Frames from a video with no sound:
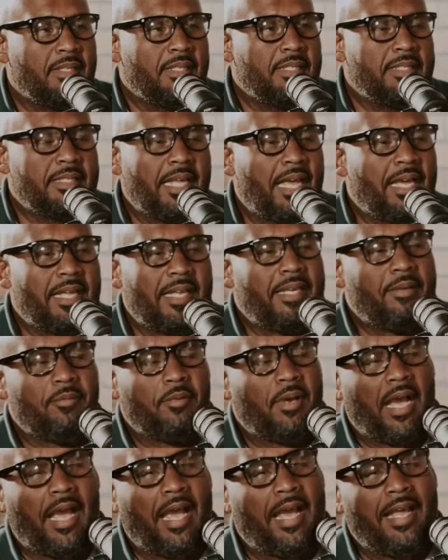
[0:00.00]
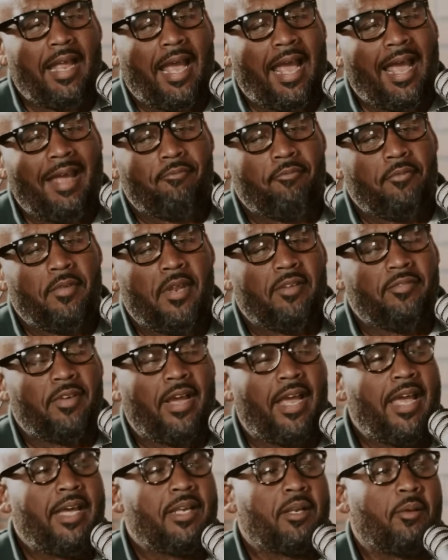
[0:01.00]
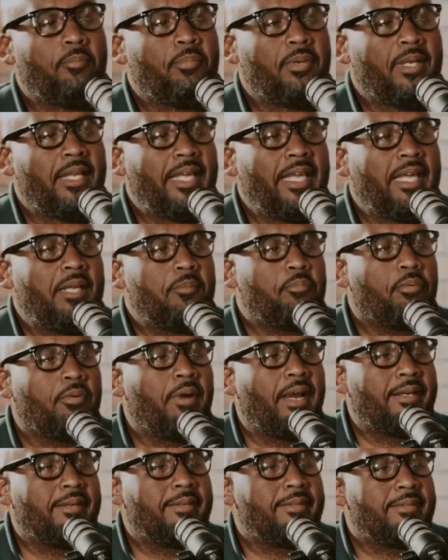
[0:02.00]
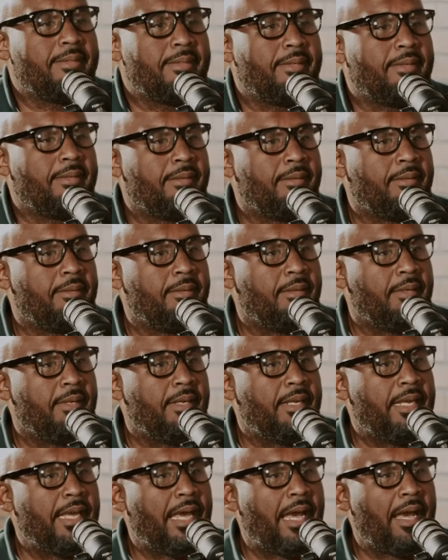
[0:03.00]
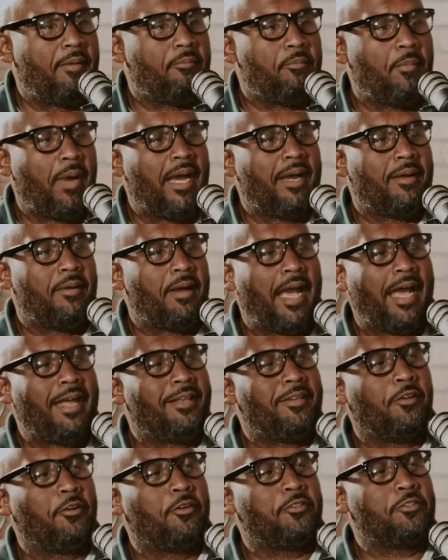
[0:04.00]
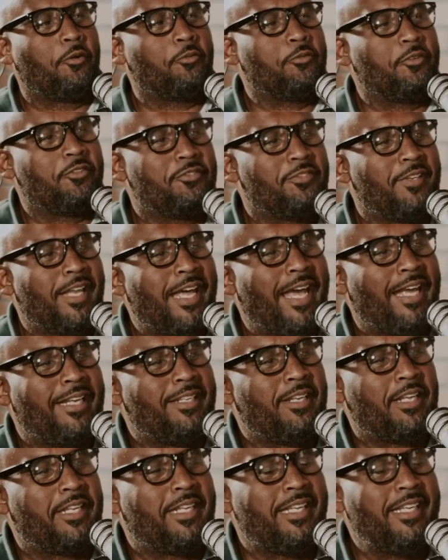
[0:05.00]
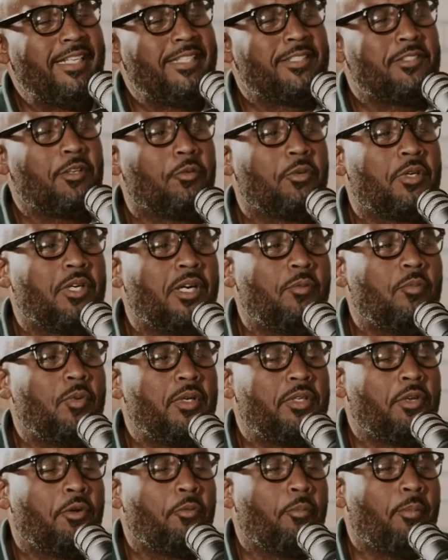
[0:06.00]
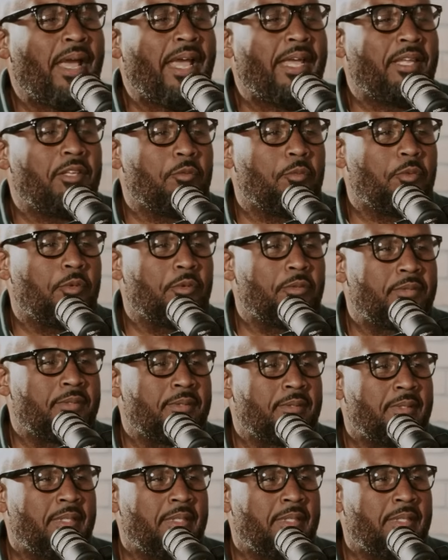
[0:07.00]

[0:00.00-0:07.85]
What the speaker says: See, I've never had a planned pregnancy. I learned on the fly, and then kids don't come with no manuals.